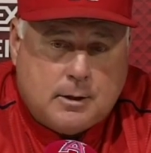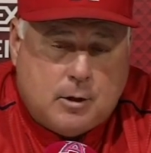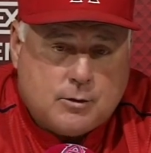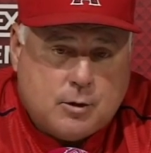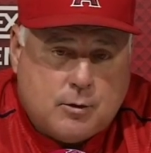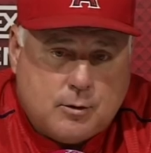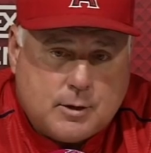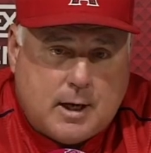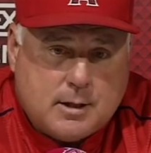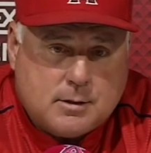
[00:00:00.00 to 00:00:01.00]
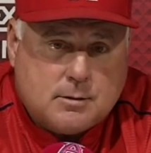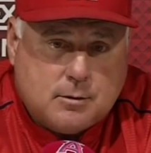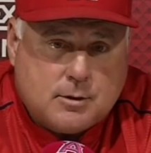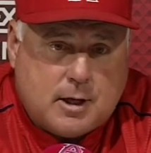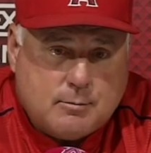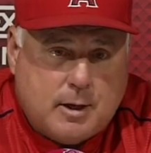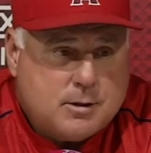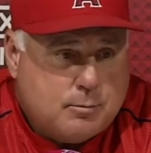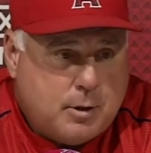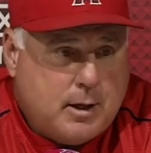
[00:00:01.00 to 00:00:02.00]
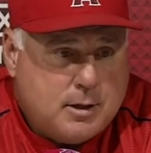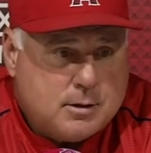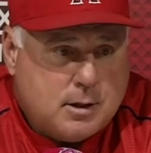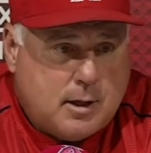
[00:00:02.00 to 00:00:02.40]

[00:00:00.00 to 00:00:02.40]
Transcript: know, so those guys made some plays.